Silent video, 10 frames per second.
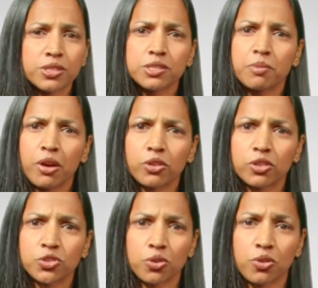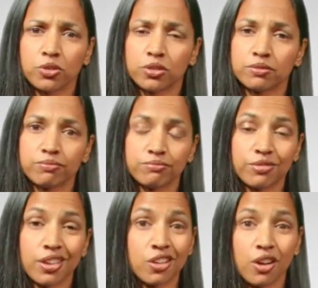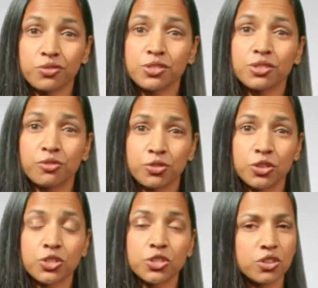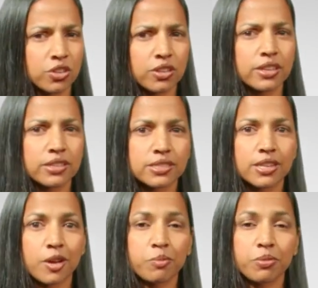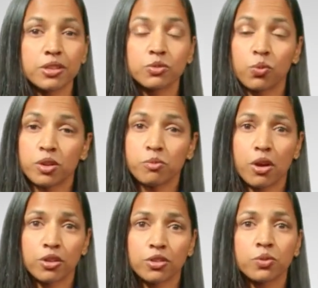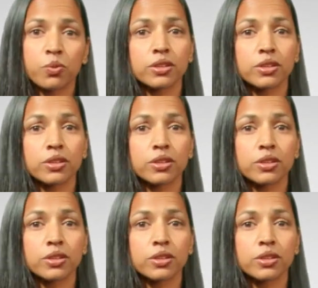is about control, and often the first, earliest step is one partner will